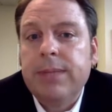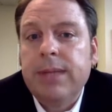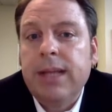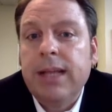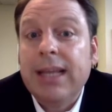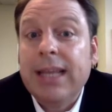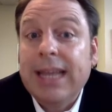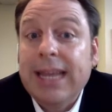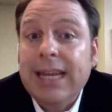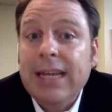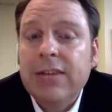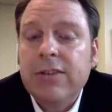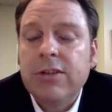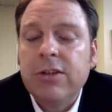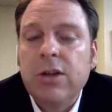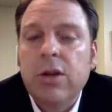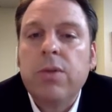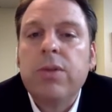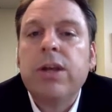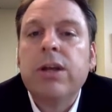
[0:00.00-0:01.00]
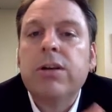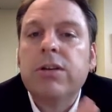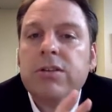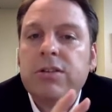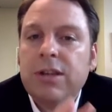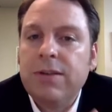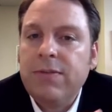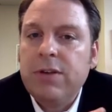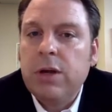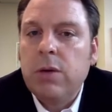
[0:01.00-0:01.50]
link to go there and
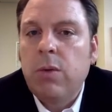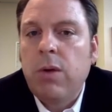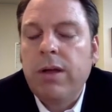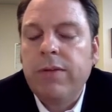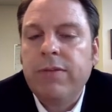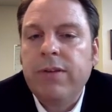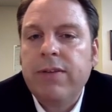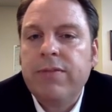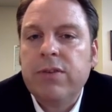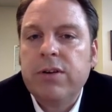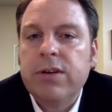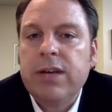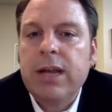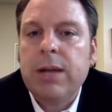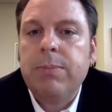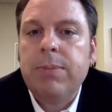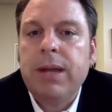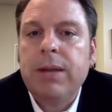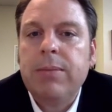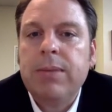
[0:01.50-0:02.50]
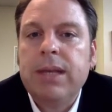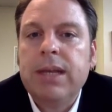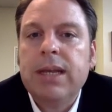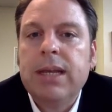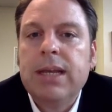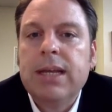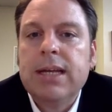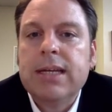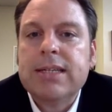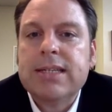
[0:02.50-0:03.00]
see if you qualify for a down payment
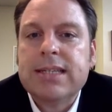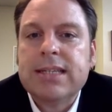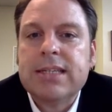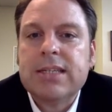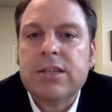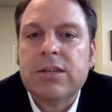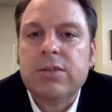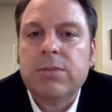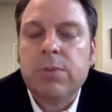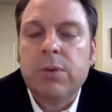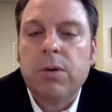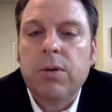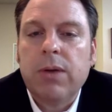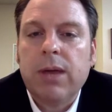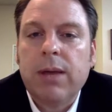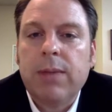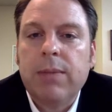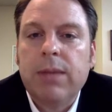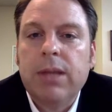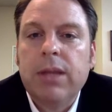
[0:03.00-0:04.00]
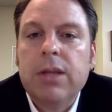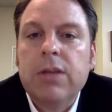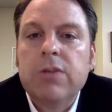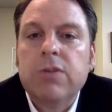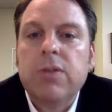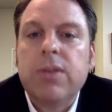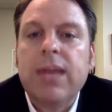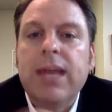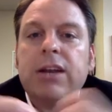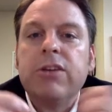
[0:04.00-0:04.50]
assistance program.
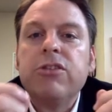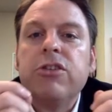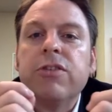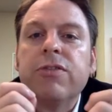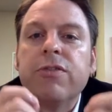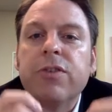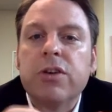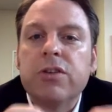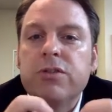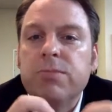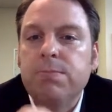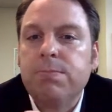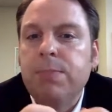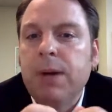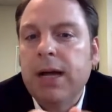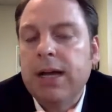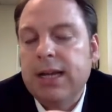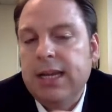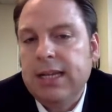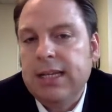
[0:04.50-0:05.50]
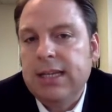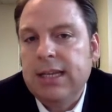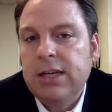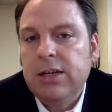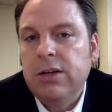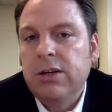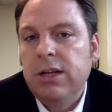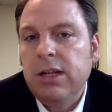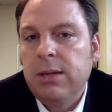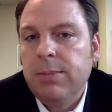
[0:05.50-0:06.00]
So that is your first bucket that
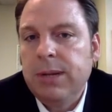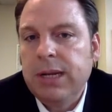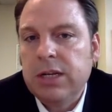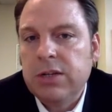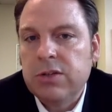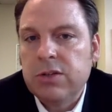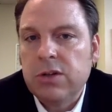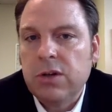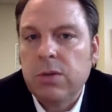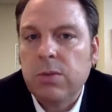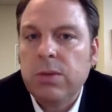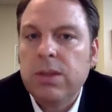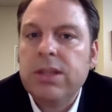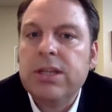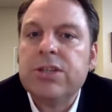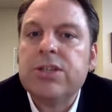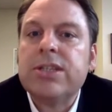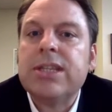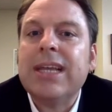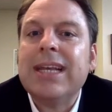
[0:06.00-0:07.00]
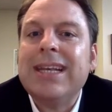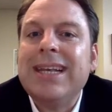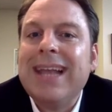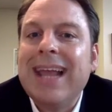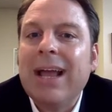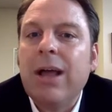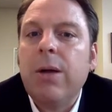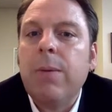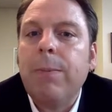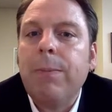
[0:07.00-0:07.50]
you need to be concerned with is the
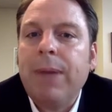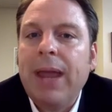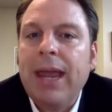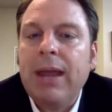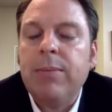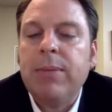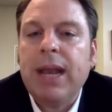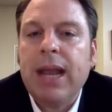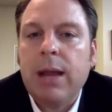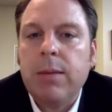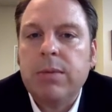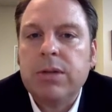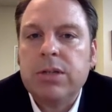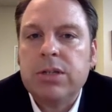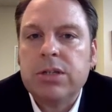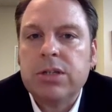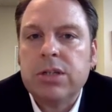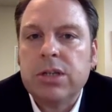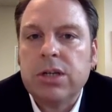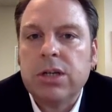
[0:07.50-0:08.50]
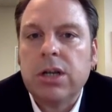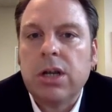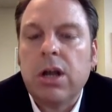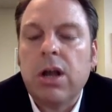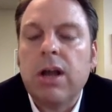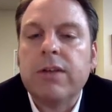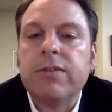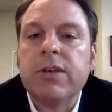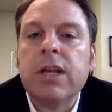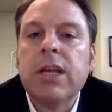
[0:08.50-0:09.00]
down payment, how much it's going to
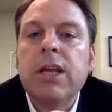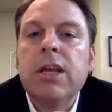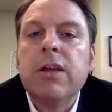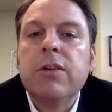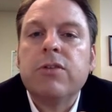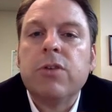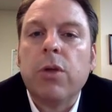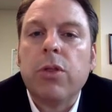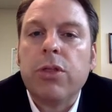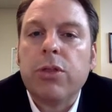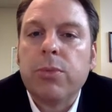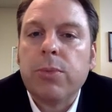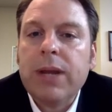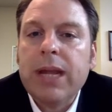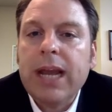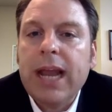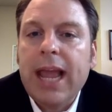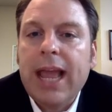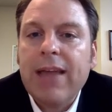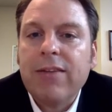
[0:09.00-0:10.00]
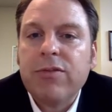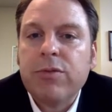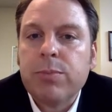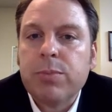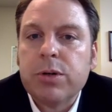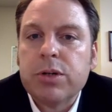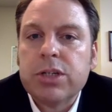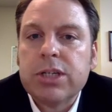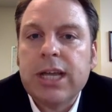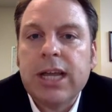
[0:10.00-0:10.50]
cost. So
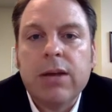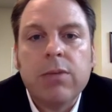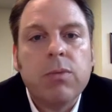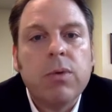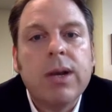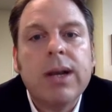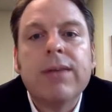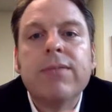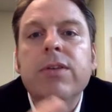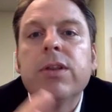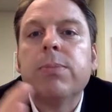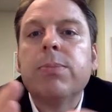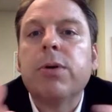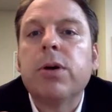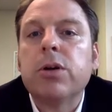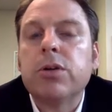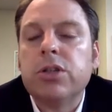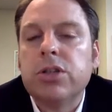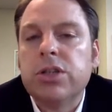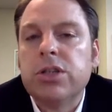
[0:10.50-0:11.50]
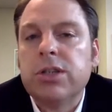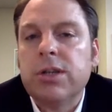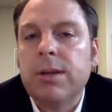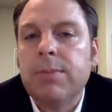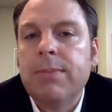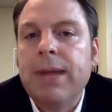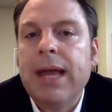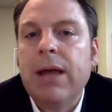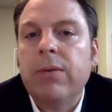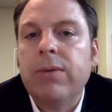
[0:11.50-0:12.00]
3.5% of whatever the purchase
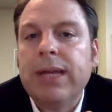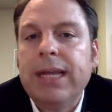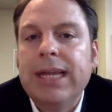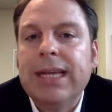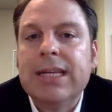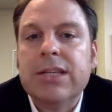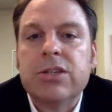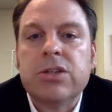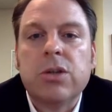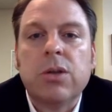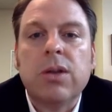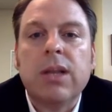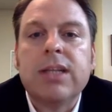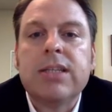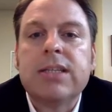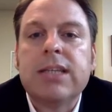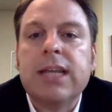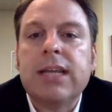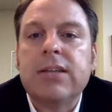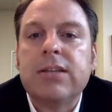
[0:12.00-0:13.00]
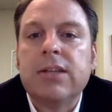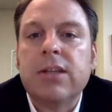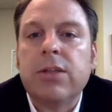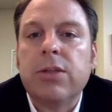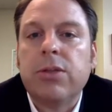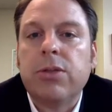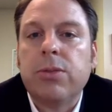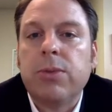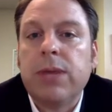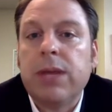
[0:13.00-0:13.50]
amount is. So let's say it's a
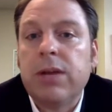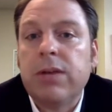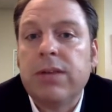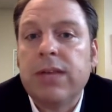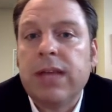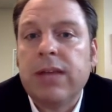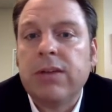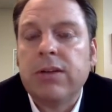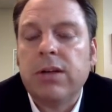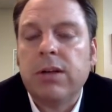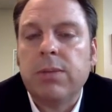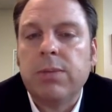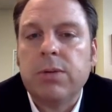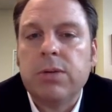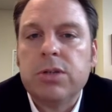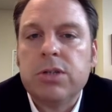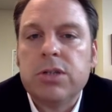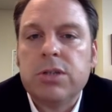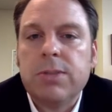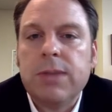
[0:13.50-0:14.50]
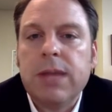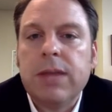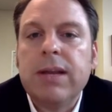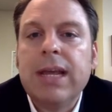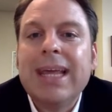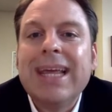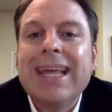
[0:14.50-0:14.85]
$300,000 purchase amount.